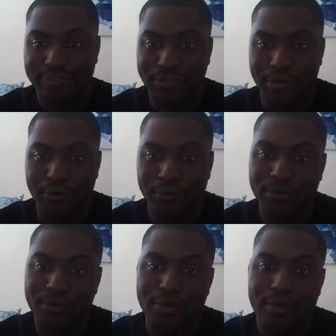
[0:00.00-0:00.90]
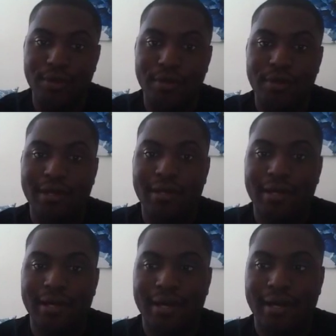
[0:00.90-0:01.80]
So
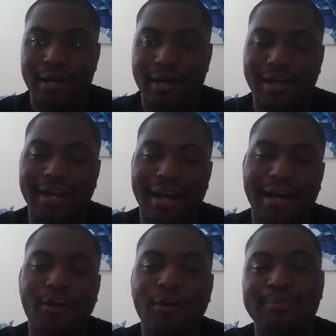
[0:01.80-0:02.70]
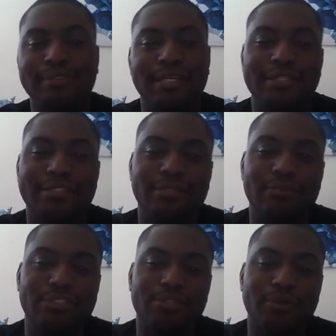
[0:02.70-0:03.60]
I hope it's not at the
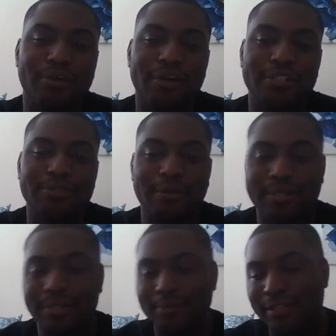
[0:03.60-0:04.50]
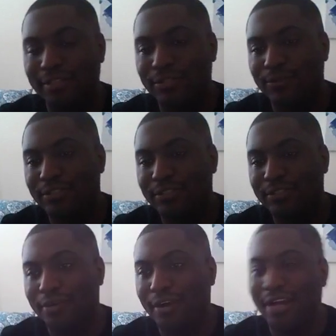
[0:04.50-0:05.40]
G1 Supercard. It's probably going to be at the G1
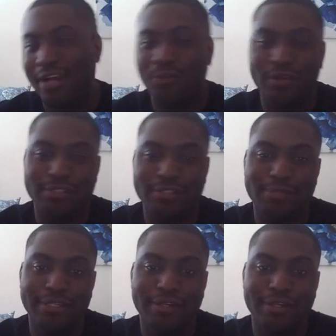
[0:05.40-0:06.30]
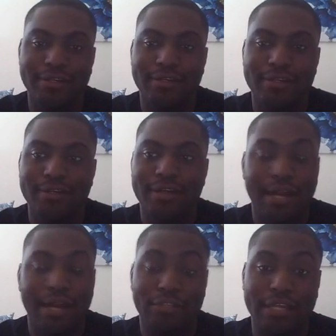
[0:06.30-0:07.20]
Supercard. I don't want it to be there.
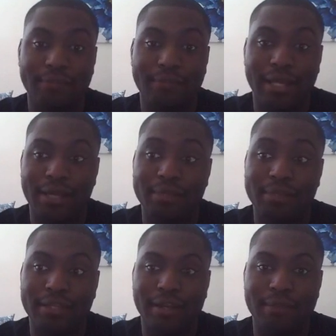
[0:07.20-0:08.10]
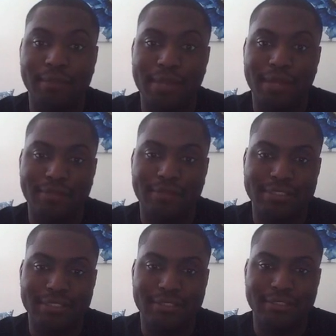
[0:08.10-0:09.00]
I don't think it might not be there. It may be at
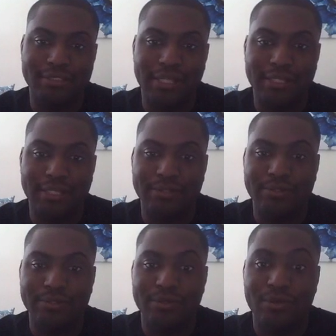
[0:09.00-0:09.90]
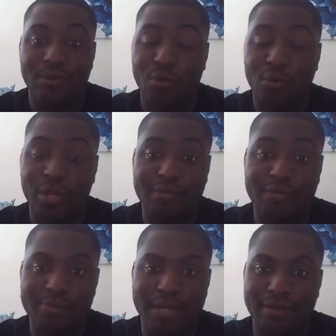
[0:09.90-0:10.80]
Wrestling Dontaku, or even
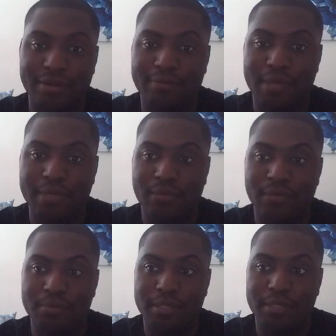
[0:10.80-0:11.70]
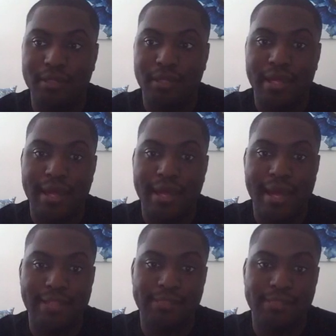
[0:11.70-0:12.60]
better, maybe it will be
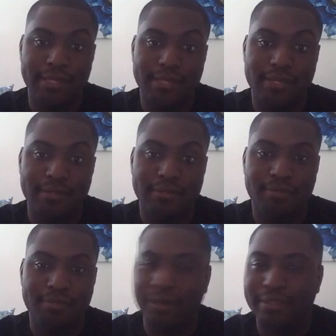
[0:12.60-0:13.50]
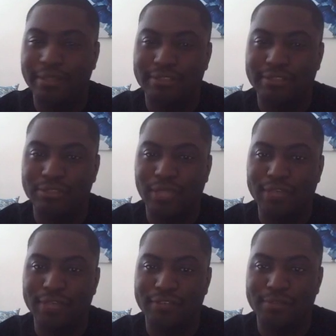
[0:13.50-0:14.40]
at Dominion. Probably it's too
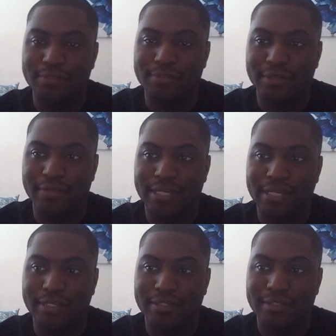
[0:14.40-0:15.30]
late for Dominion, right?